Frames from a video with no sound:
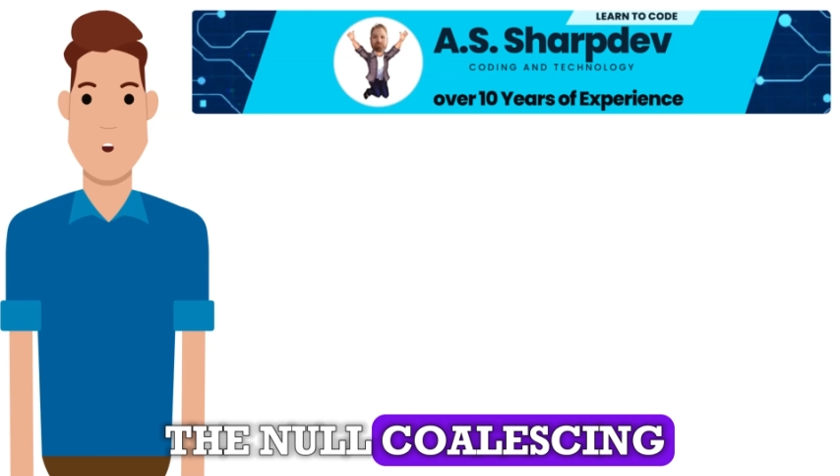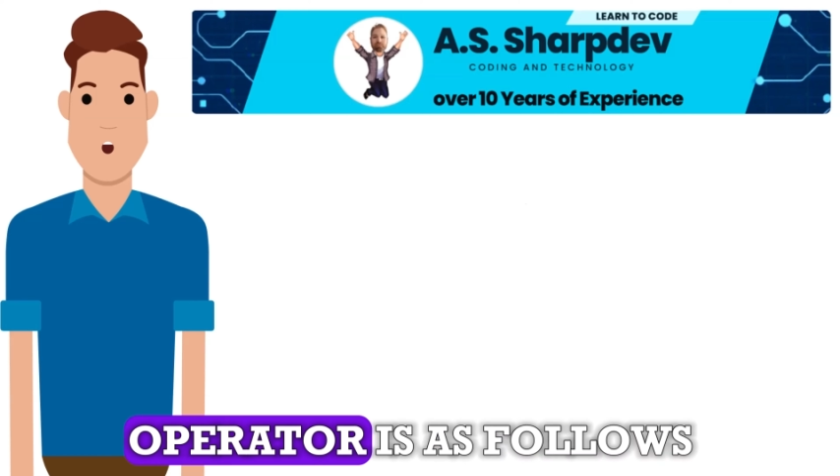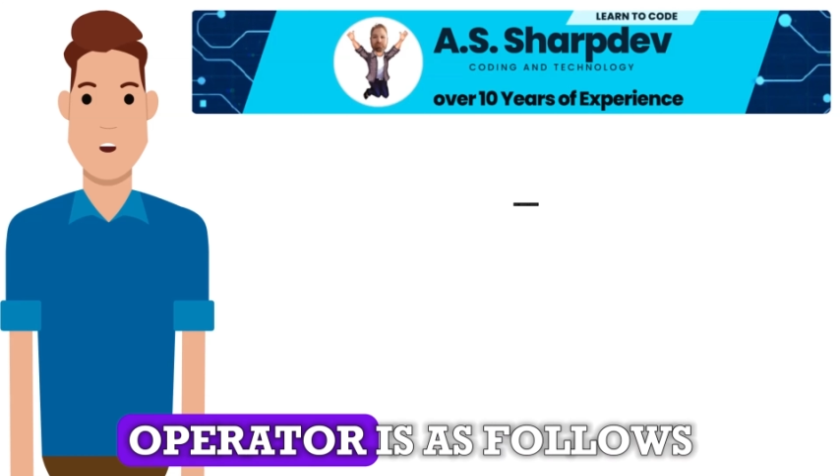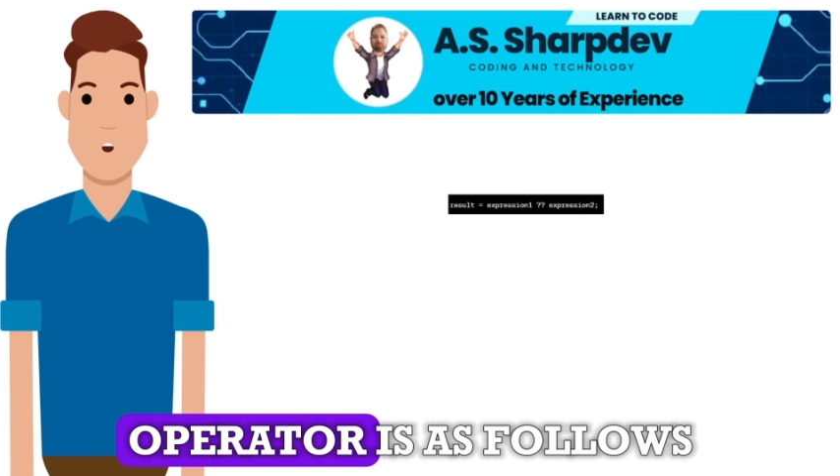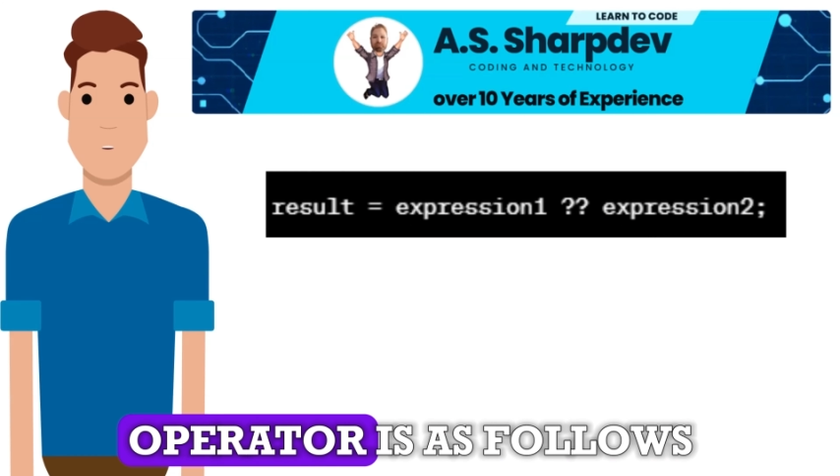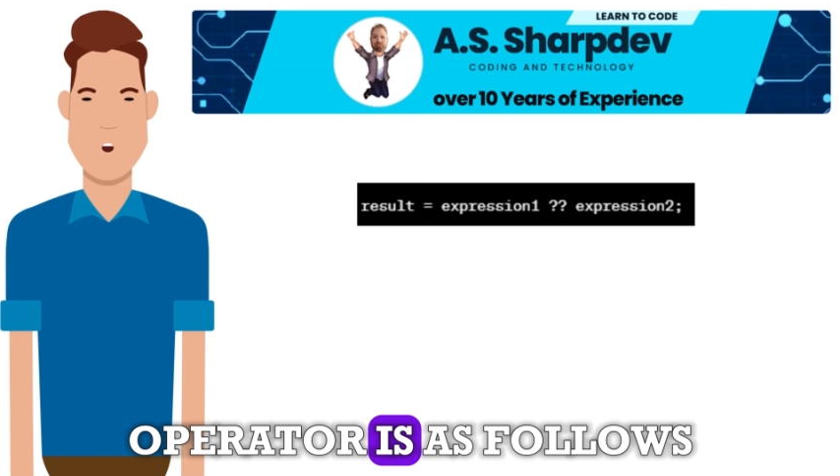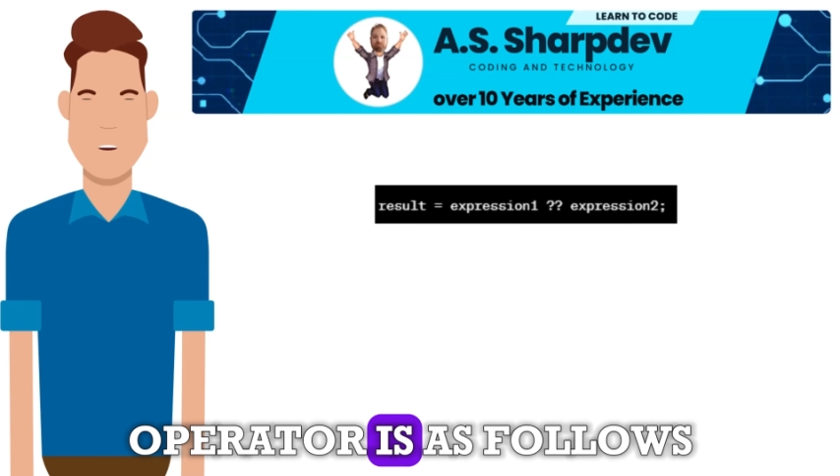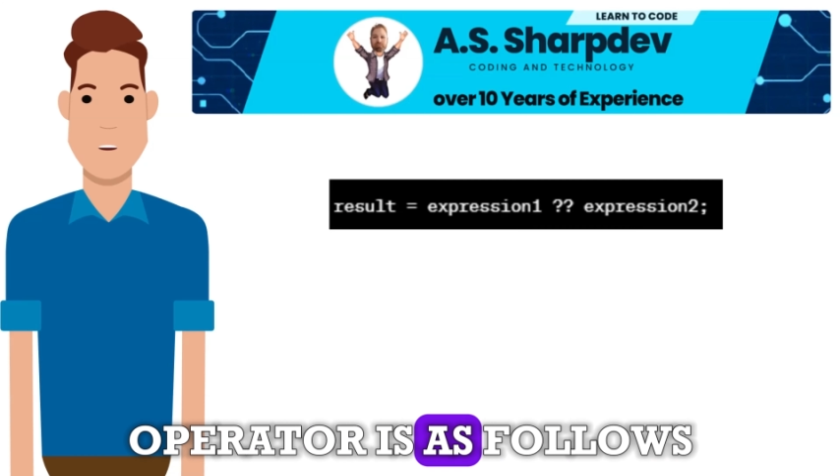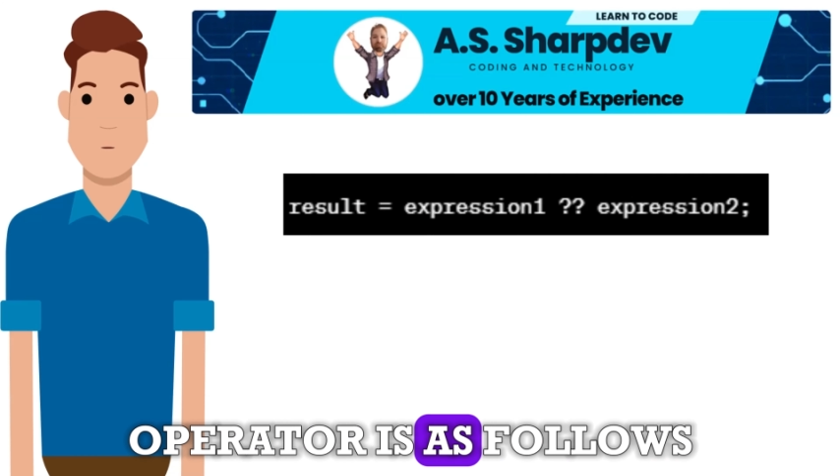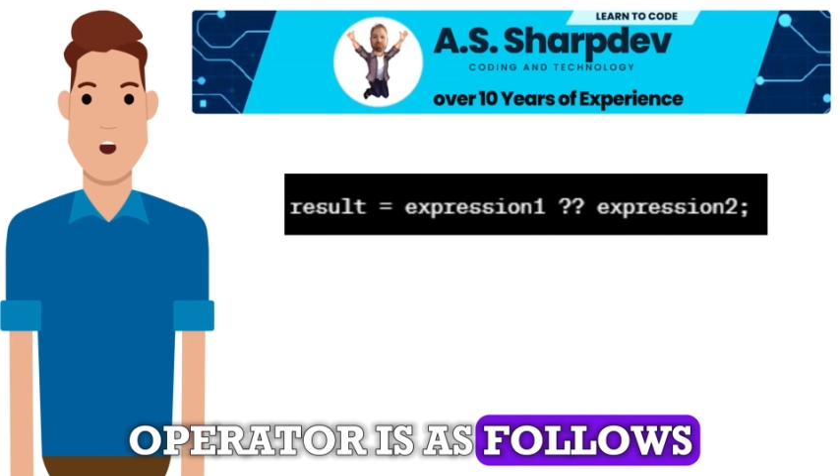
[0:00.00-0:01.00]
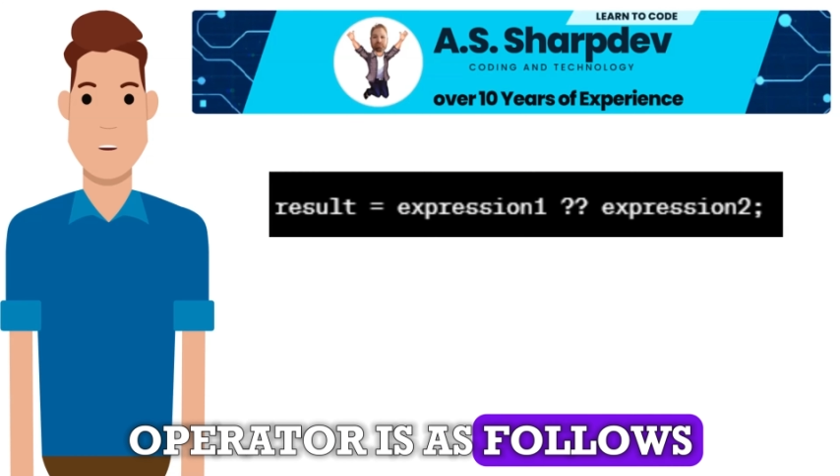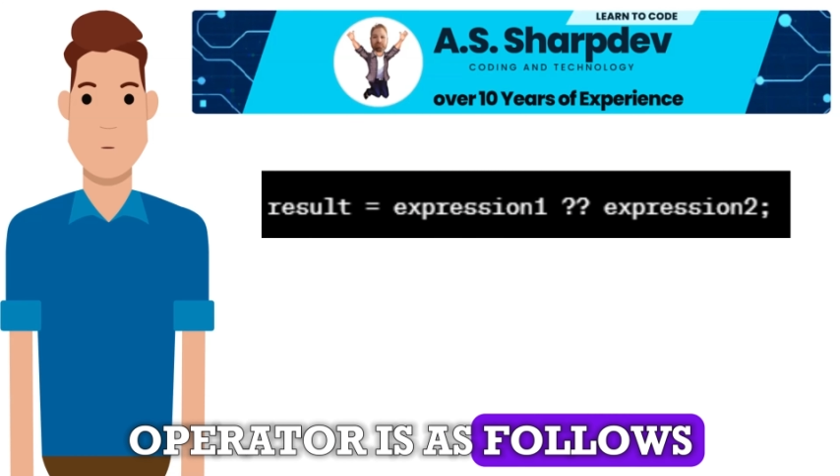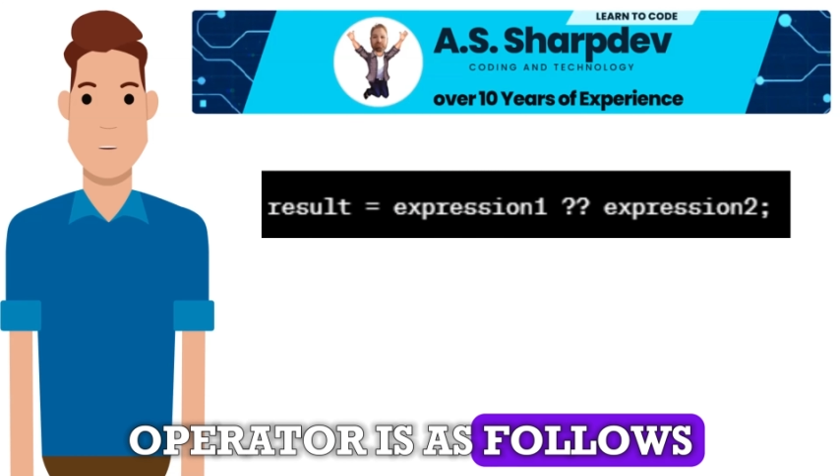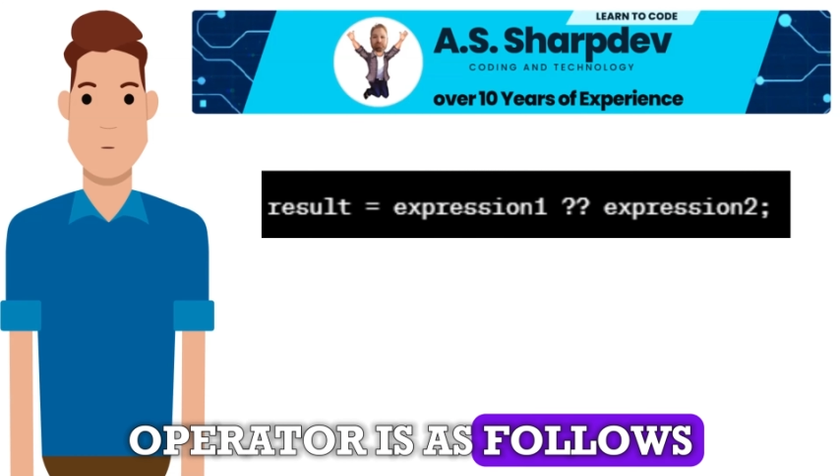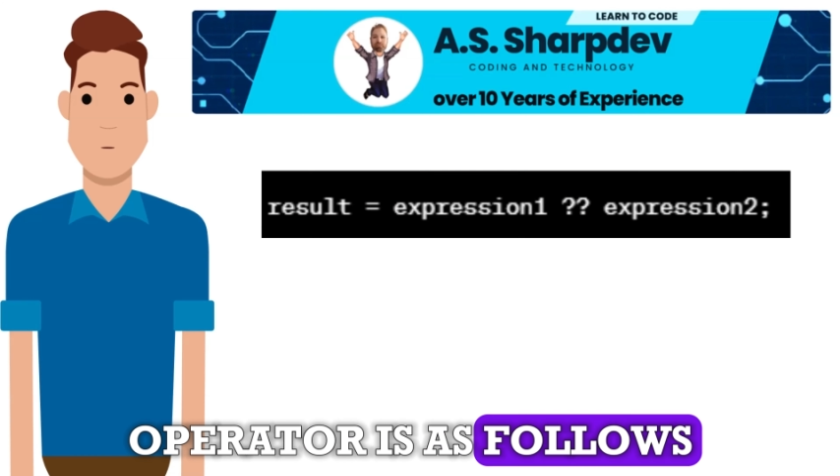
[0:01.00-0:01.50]
operator is as
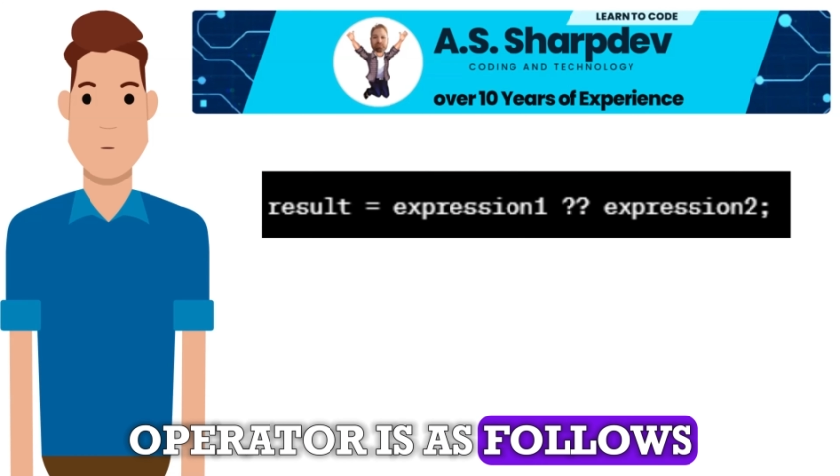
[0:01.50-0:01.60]
follows.